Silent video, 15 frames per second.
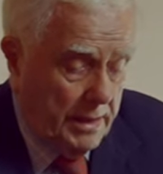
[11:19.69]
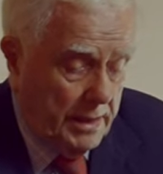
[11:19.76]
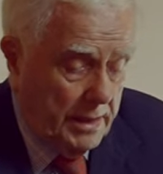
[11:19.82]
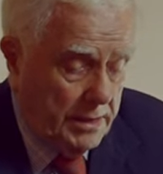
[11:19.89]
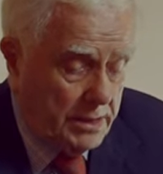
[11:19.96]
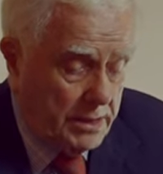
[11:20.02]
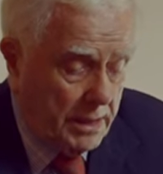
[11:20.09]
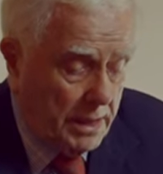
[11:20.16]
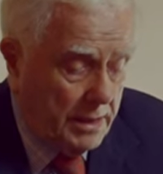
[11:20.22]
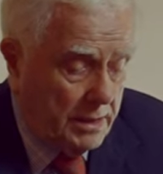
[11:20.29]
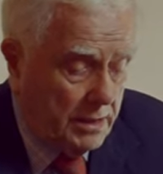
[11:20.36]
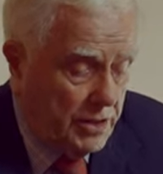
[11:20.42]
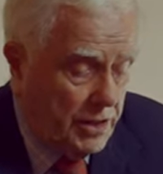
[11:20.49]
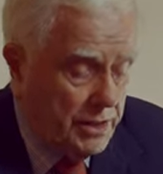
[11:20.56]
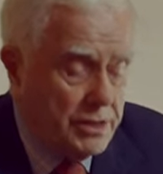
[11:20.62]
He
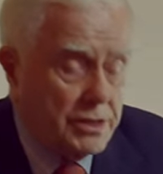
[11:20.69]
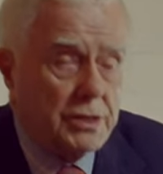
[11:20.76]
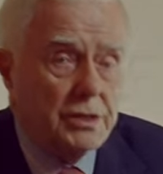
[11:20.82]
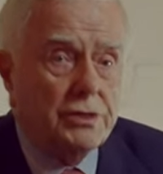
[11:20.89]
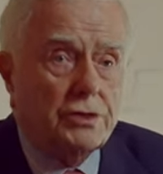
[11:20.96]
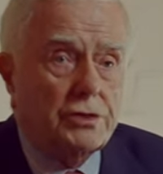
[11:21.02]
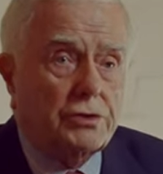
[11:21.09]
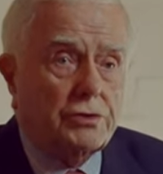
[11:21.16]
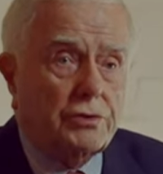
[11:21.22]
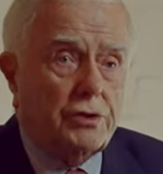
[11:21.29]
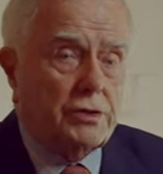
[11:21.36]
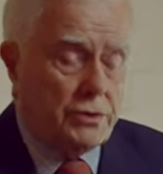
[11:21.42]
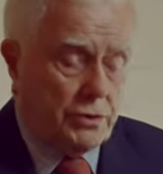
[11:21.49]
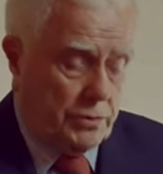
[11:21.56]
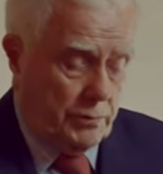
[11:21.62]
said, this is a
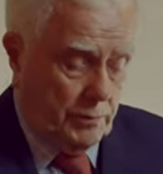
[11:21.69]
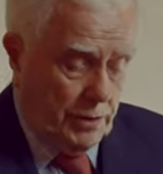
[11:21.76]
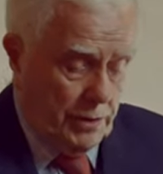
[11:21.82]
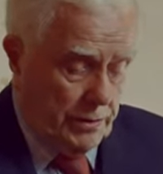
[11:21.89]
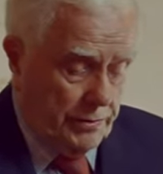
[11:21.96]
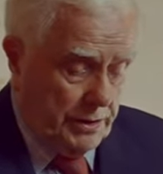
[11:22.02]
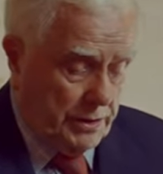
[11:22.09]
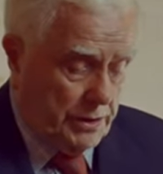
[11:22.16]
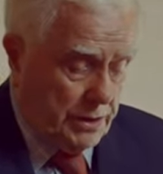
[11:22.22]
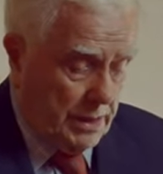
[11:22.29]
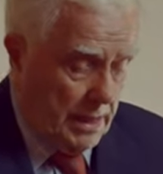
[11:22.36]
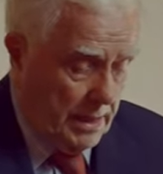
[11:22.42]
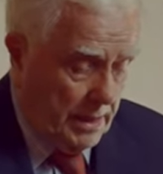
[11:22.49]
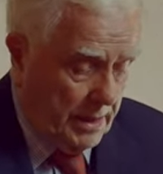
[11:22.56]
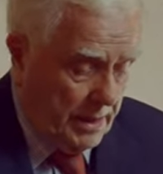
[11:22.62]
trustworthy
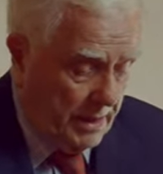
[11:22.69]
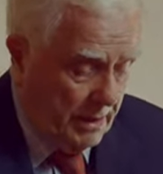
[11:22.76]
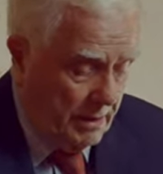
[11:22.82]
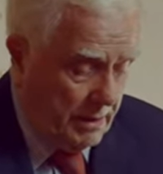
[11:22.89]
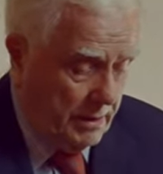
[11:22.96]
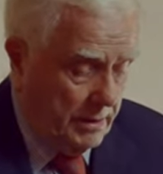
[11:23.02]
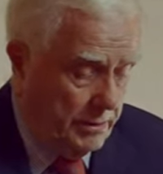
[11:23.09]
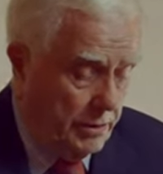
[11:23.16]
saying,